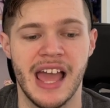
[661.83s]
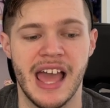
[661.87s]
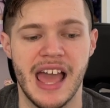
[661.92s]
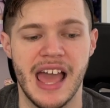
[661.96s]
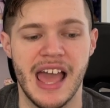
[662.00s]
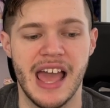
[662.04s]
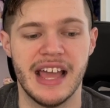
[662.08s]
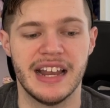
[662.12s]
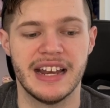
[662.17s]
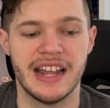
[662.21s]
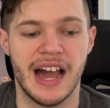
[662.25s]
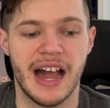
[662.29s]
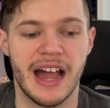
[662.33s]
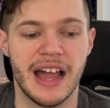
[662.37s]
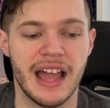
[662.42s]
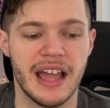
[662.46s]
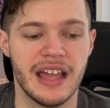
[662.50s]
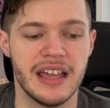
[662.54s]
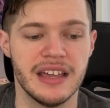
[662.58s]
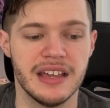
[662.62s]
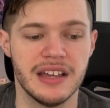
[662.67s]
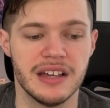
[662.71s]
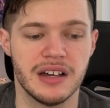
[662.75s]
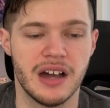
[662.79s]
And
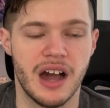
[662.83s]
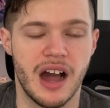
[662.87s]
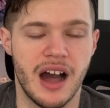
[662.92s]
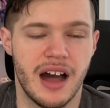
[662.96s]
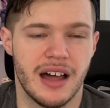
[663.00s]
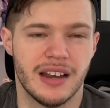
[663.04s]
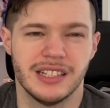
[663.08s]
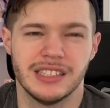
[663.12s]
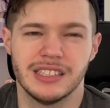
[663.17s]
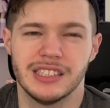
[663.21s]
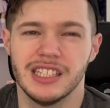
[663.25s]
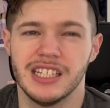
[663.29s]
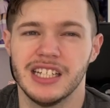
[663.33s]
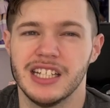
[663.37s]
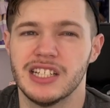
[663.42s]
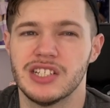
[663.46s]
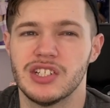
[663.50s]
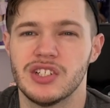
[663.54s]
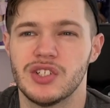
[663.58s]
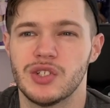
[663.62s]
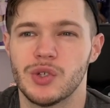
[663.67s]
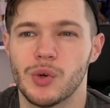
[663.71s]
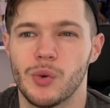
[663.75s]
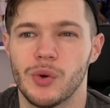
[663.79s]
I honestly
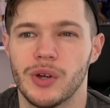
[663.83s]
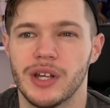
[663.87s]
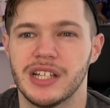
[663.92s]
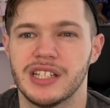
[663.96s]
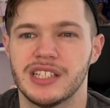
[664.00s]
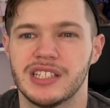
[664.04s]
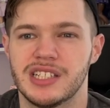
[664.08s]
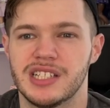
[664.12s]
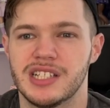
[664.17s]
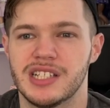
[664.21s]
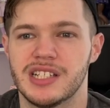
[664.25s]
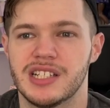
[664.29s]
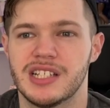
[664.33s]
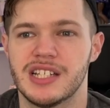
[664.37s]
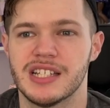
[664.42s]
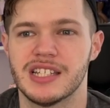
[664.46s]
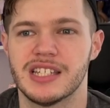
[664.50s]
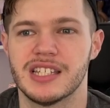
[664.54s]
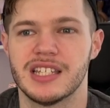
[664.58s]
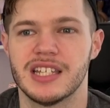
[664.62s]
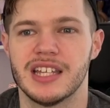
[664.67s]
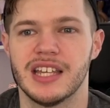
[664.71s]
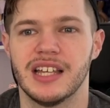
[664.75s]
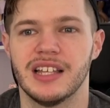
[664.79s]
enjoyed
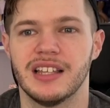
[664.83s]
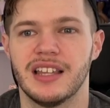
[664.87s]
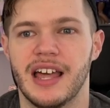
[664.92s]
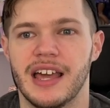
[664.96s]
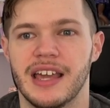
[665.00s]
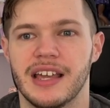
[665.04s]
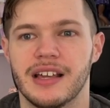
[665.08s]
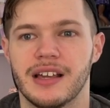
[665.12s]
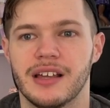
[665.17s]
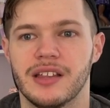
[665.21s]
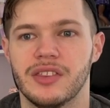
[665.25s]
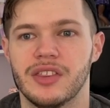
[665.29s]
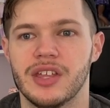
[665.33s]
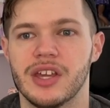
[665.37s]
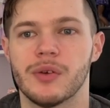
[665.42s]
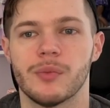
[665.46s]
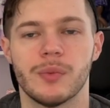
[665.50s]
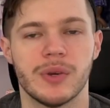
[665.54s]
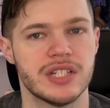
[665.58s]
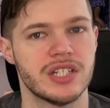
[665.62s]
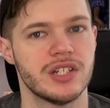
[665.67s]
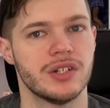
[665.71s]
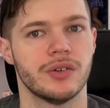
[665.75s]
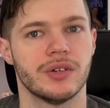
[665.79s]
just seeing like the
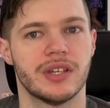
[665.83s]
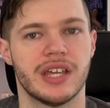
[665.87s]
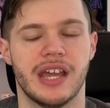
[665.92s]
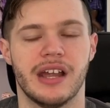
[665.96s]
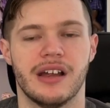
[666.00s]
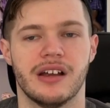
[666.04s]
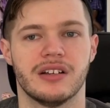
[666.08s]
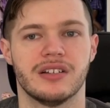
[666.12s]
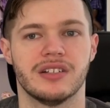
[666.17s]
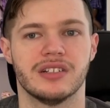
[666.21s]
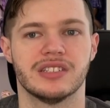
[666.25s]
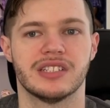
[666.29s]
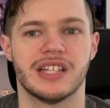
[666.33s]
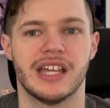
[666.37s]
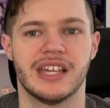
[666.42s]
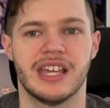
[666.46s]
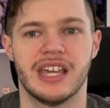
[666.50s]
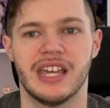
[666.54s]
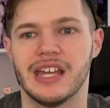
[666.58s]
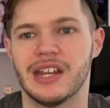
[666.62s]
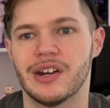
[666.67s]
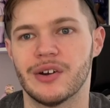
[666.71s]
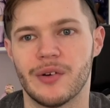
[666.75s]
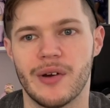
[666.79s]
original characters
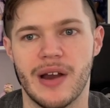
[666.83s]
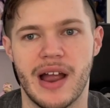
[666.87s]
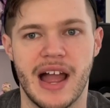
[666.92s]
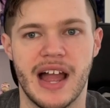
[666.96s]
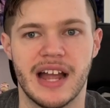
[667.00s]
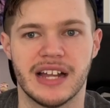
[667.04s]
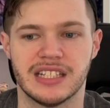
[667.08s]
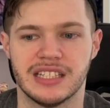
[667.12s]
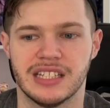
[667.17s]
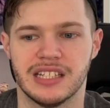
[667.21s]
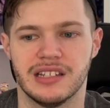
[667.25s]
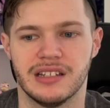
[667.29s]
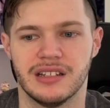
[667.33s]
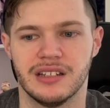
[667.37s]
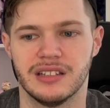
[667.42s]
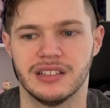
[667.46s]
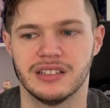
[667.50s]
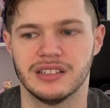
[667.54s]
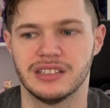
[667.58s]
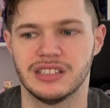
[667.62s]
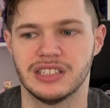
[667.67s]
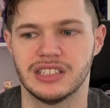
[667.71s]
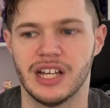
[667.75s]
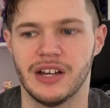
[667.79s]
like interact and
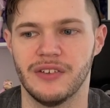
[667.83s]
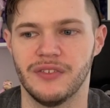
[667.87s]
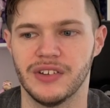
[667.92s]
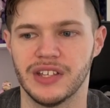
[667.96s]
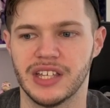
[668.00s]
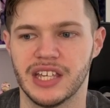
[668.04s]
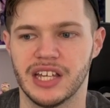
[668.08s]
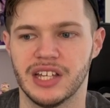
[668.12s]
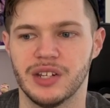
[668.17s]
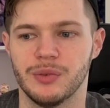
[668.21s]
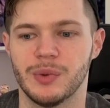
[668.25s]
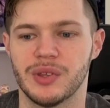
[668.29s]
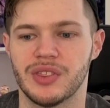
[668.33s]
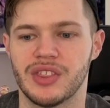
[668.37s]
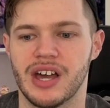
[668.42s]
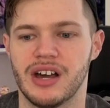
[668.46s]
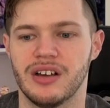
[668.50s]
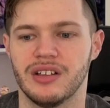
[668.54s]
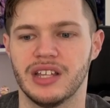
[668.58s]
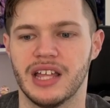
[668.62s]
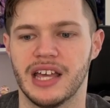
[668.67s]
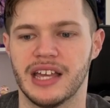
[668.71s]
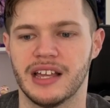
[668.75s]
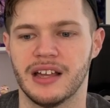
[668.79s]
stuff again
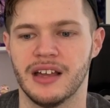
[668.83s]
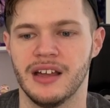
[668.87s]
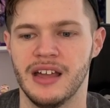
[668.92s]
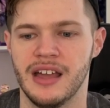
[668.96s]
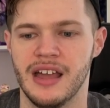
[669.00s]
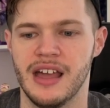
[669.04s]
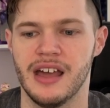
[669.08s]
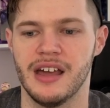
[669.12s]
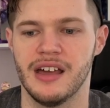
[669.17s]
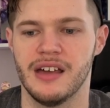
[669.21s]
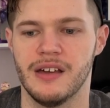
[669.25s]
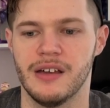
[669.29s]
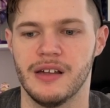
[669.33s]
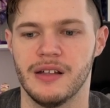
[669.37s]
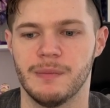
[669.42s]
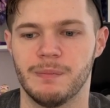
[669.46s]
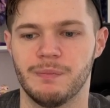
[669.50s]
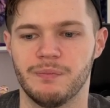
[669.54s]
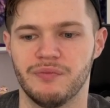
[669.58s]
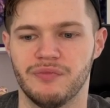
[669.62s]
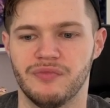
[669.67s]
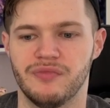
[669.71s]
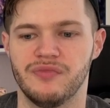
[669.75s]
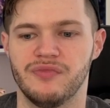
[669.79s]
without like
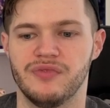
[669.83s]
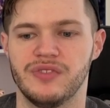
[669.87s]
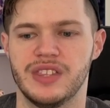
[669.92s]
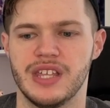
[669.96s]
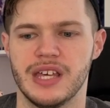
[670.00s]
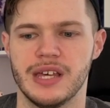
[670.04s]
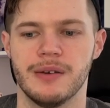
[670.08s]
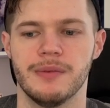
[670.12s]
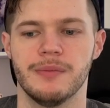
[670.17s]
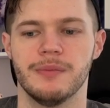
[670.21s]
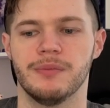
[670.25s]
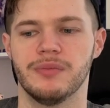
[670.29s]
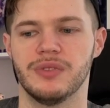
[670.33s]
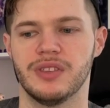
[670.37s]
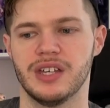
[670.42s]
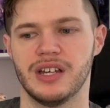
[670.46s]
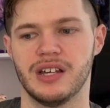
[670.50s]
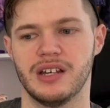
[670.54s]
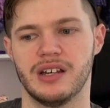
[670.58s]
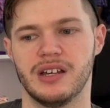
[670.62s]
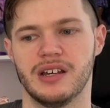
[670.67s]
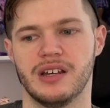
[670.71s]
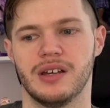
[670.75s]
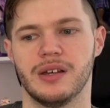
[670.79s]
them,
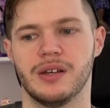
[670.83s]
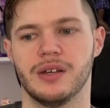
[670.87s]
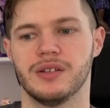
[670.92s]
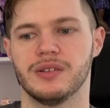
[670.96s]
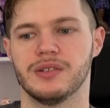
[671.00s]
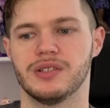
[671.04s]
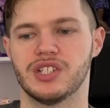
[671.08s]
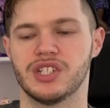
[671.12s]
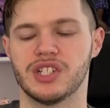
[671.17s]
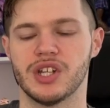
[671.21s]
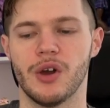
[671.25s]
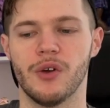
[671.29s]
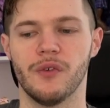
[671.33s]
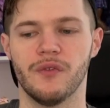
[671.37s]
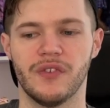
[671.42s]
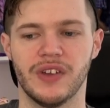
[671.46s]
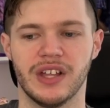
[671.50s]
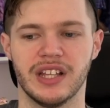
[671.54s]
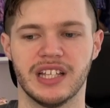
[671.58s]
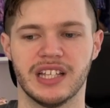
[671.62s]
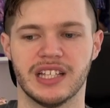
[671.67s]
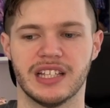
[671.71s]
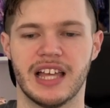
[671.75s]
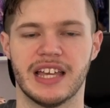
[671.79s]
the show
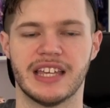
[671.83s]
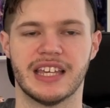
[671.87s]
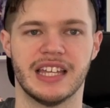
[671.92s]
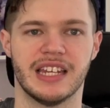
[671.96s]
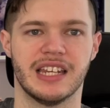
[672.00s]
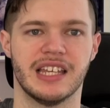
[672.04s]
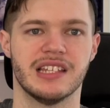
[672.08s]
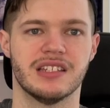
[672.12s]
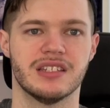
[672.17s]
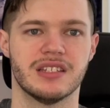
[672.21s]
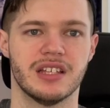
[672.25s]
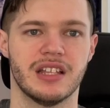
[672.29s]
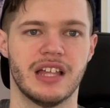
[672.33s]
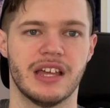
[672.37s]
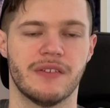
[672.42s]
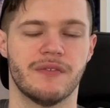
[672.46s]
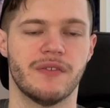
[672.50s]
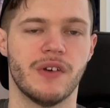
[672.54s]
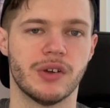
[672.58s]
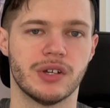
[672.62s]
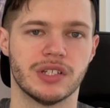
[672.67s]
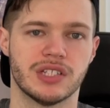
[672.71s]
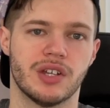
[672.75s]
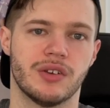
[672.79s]
feeling like it needs to like
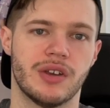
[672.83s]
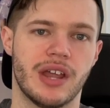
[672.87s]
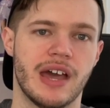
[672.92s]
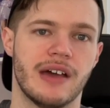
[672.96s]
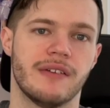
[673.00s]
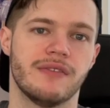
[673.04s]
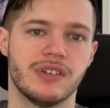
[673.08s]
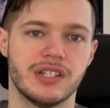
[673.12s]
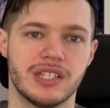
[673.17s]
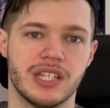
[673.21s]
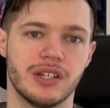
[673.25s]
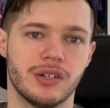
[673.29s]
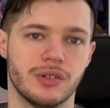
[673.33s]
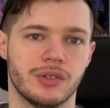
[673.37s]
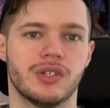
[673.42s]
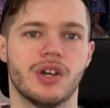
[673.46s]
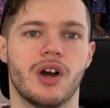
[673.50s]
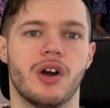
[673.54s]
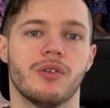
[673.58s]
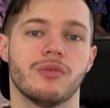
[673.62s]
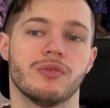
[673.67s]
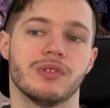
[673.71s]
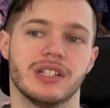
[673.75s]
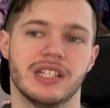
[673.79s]
focus on every single
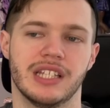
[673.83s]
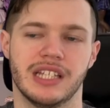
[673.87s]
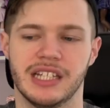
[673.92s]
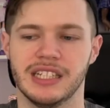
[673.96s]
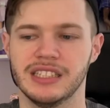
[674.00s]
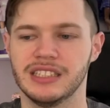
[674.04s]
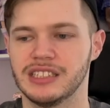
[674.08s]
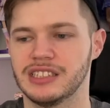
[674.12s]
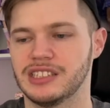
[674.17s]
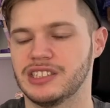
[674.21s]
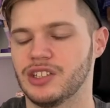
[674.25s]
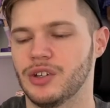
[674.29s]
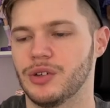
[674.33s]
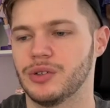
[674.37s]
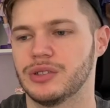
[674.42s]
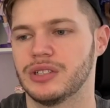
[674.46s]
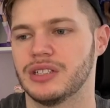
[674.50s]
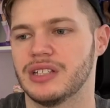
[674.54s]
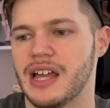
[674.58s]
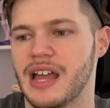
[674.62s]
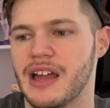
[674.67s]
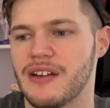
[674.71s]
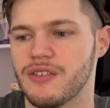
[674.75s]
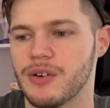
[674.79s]
doll released so
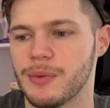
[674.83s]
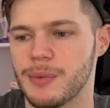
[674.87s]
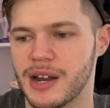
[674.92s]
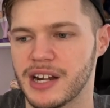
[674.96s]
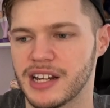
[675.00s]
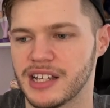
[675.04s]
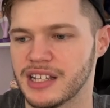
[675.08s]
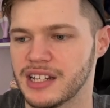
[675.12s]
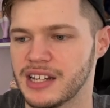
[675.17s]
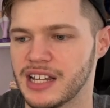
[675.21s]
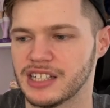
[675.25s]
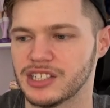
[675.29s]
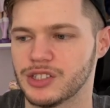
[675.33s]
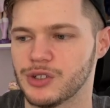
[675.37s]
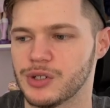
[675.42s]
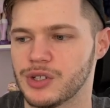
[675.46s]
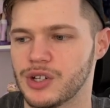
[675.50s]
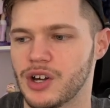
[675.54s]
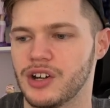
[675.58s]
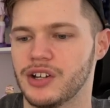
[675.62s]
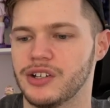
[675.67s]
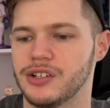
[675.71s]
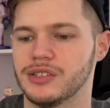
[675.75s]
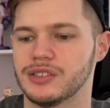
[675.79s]
everybody connects to a
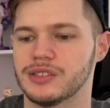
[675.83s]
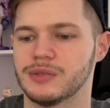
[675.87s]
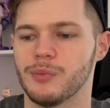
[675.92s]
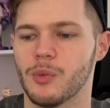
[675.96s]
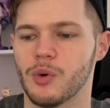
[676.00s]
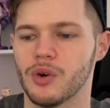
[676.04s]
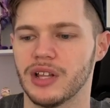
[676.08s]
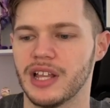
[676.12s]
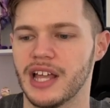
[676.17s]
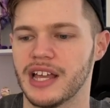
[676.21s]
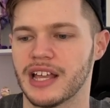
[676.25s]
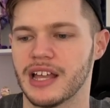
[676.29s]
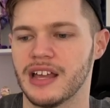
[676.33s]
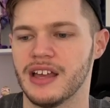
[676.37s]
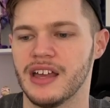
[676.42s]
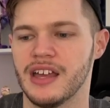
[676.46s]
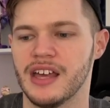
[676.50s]
doll. It was more like,